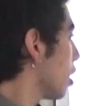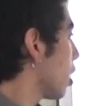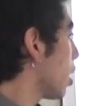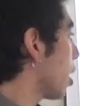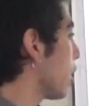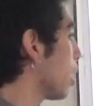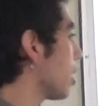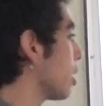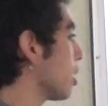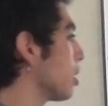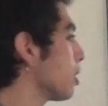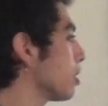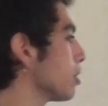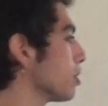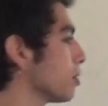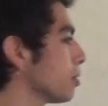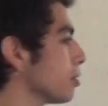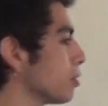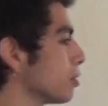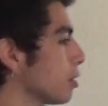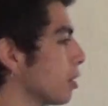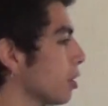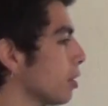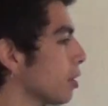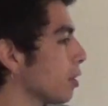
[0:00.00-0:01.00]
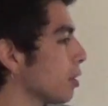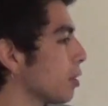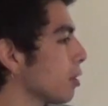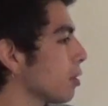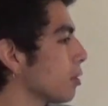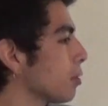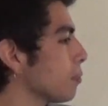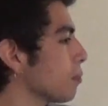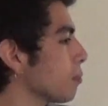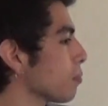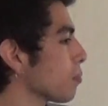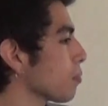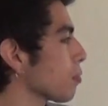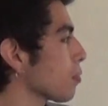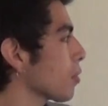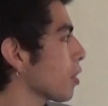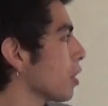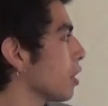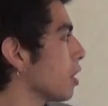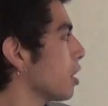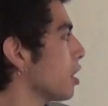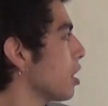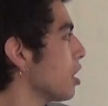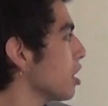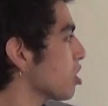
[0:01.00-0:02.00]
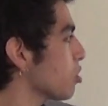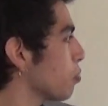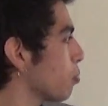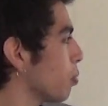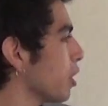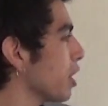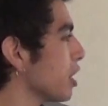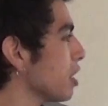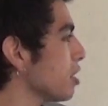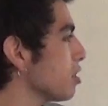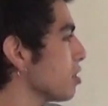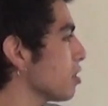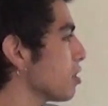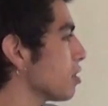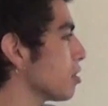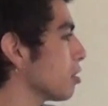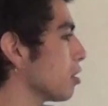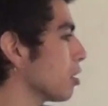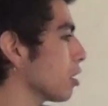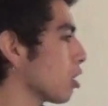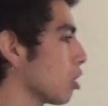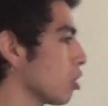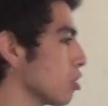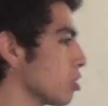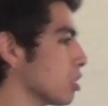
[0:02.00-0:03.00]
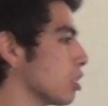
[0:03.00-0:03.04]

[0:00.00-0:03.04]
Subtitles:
And he explains the